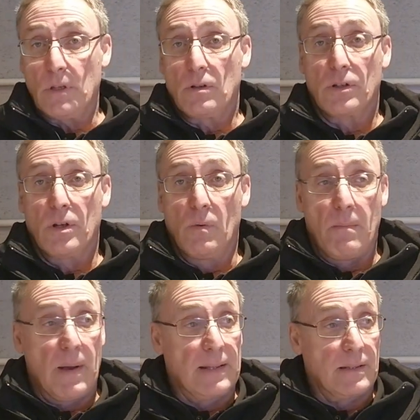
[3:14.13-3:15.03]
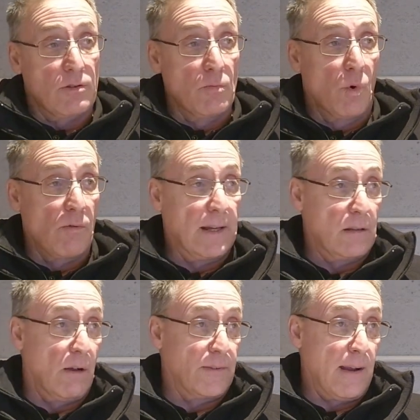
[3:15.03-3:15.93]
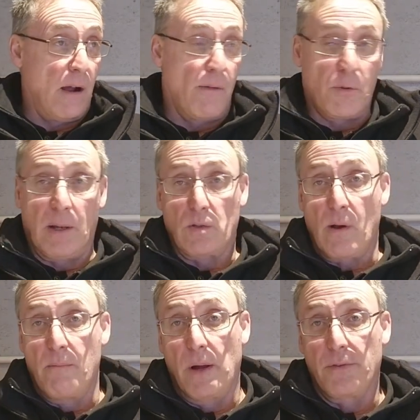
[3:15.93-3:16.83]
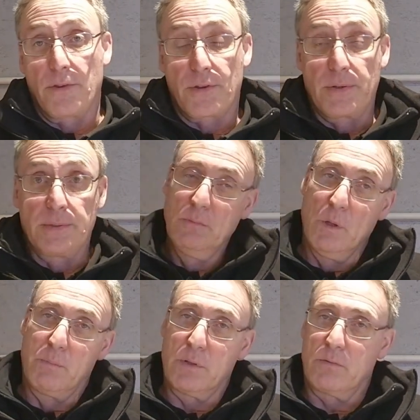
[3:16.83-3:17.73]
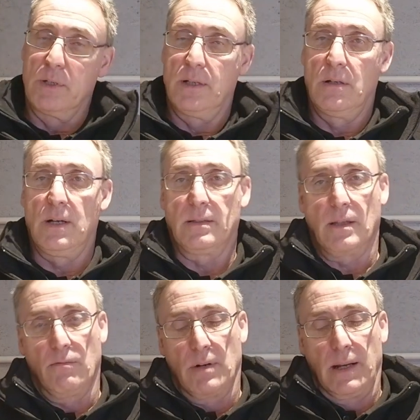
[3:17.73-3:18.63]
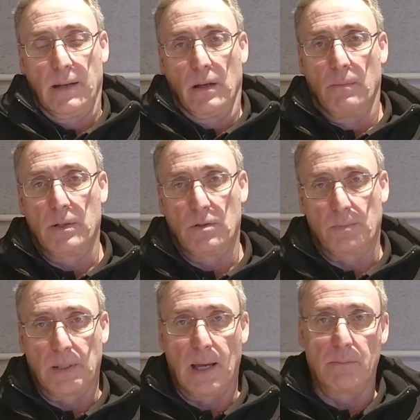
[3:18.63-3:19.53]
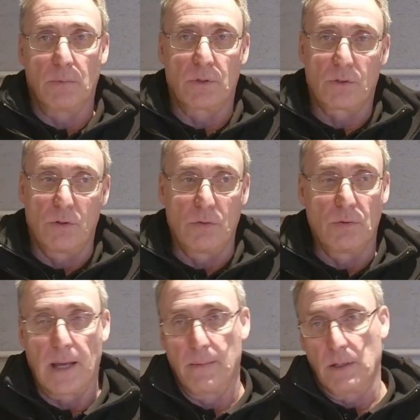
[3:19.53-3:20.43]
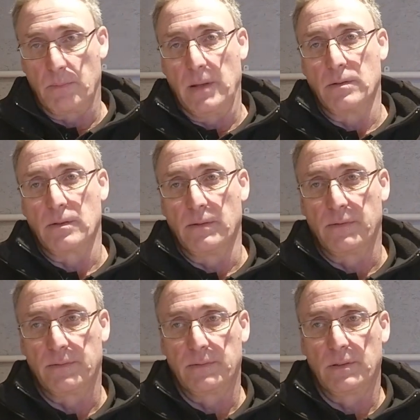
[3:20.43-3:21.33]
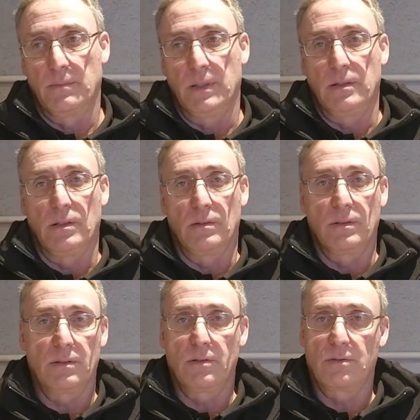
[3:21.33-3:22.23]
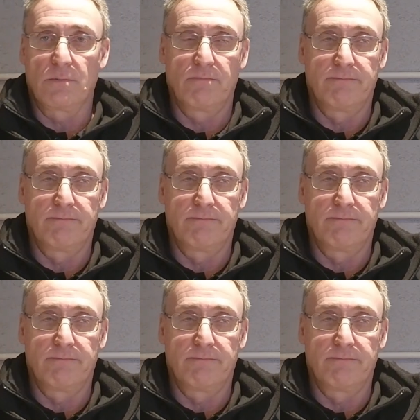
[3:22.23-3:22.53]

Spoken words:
Went back and did some more rallies after that, after about 12 months. But I had to give rallying up. It just became too damn expensive. I mean, it's